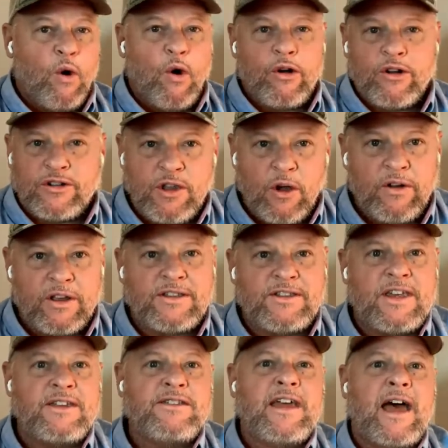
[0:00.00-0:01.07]
Borders don't
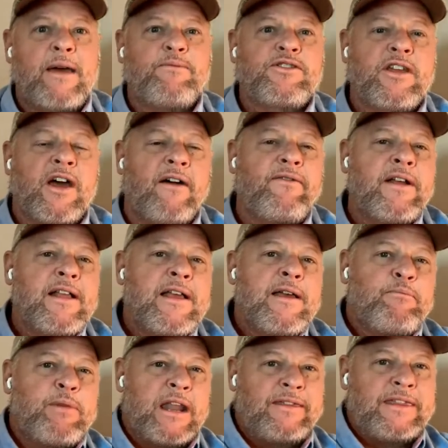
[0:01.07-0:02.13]
exist type stuff.
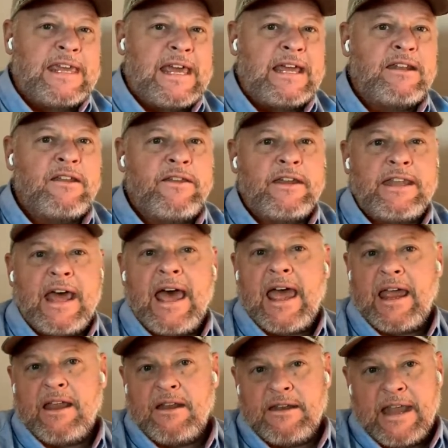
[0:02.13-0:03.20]
But at the end of the
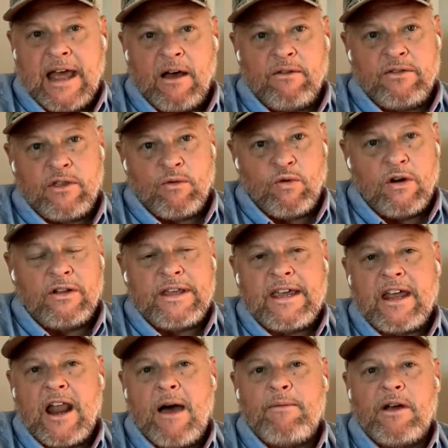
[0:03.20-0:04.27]
day, now the World
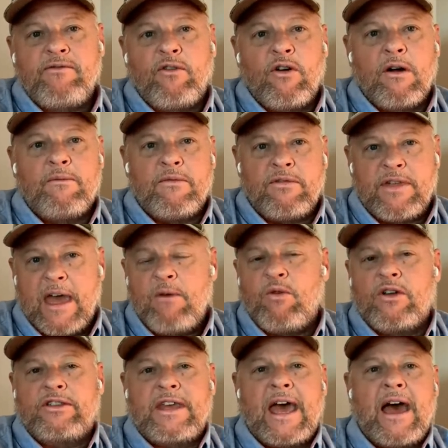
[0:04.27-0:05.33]
Economic Forum, they
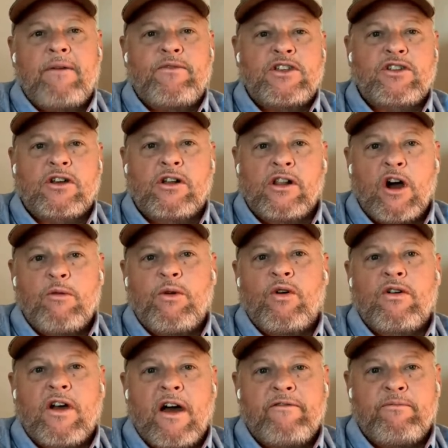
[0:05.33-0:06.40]
want to have this
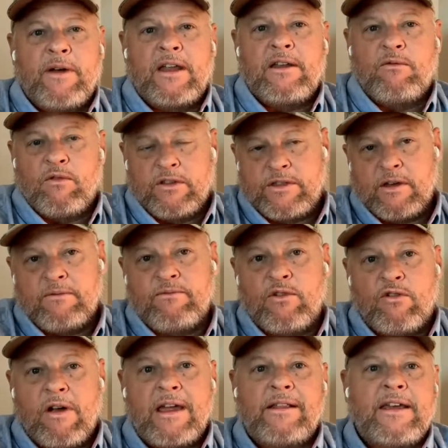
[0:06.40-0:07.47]
global government with a
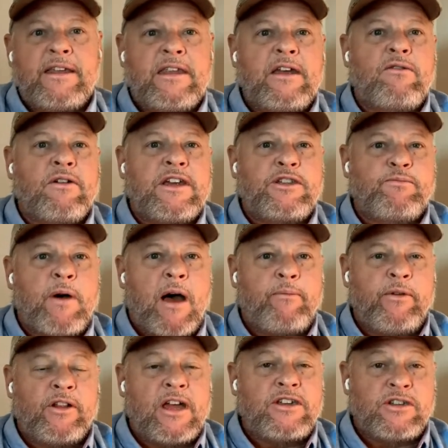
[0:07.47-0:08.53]
greatly decreased
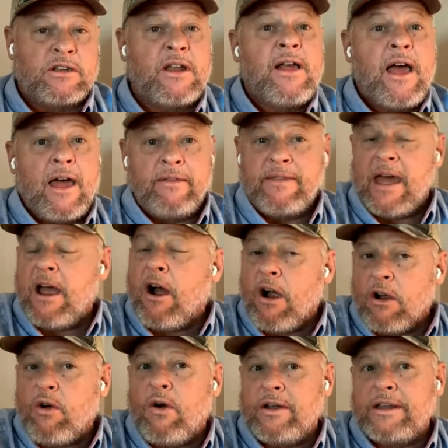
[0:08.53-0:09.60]
population, and they
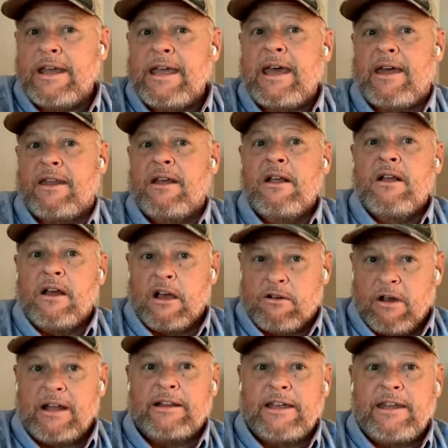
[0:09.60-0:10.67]
are going to get
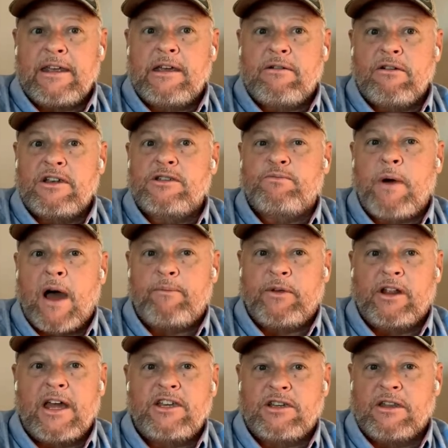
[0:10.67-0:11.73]
a greatly decreased
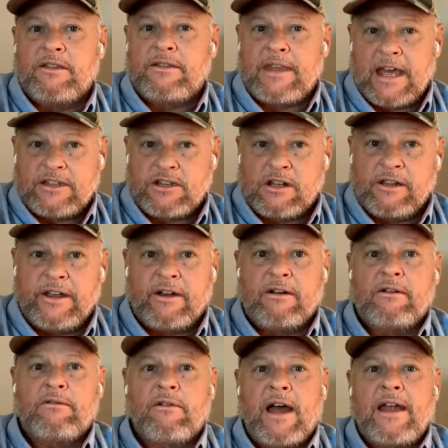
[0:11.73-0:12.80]
population. That's
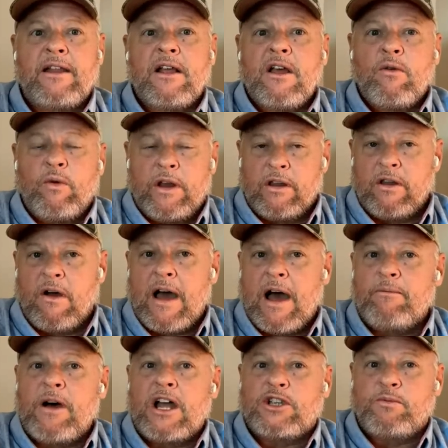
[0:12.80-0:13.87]
clear, right? We don't know
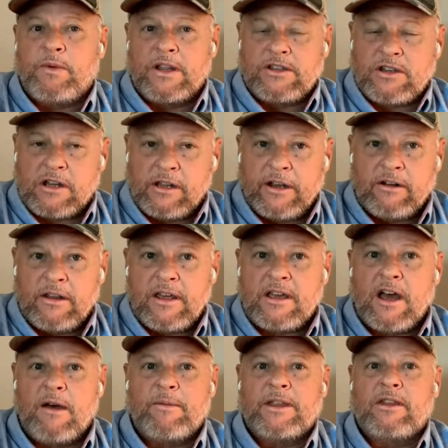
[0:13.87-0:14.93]
how much, but it's
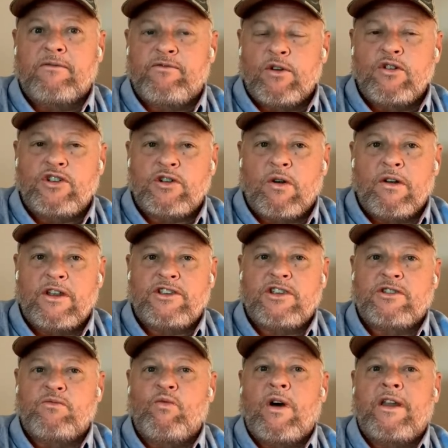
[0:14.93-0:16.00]
clearly coming. The food
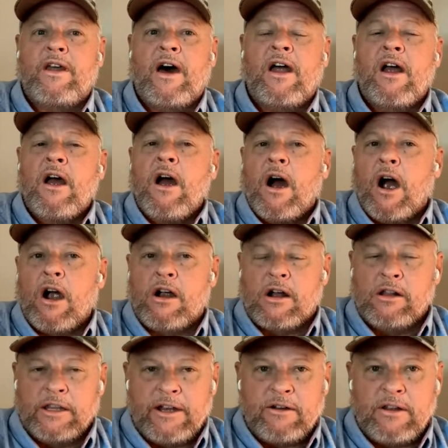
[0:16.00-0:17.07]
shortages and whatnot are
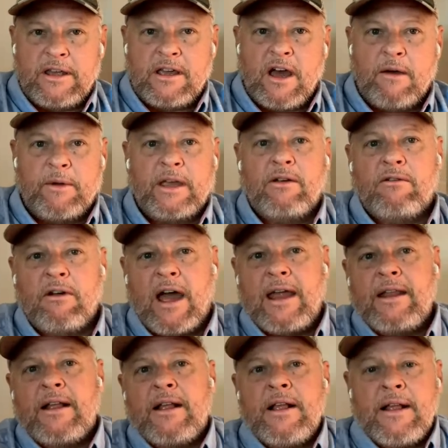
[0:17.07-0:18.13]
clearly coming,
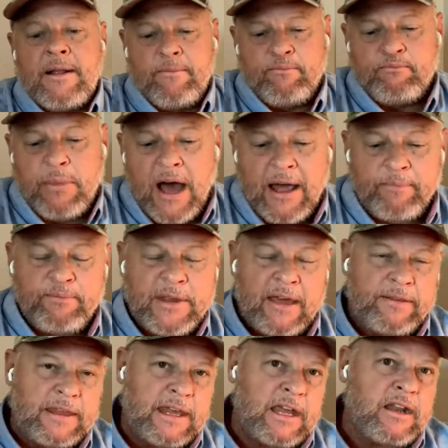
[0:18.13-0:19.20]
right? But
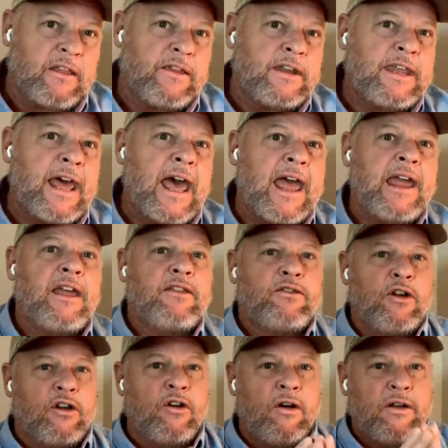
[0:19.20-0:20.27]
at the end of the day,
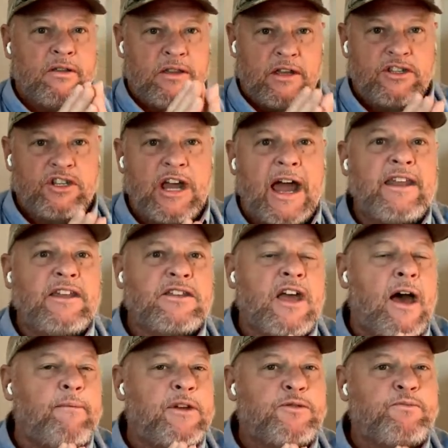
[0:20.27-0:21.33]
they're go the Chinese
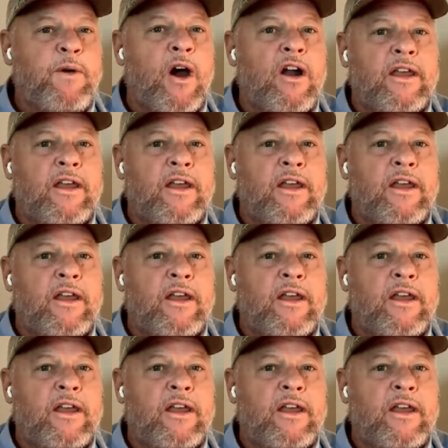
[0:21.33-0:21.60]
Communist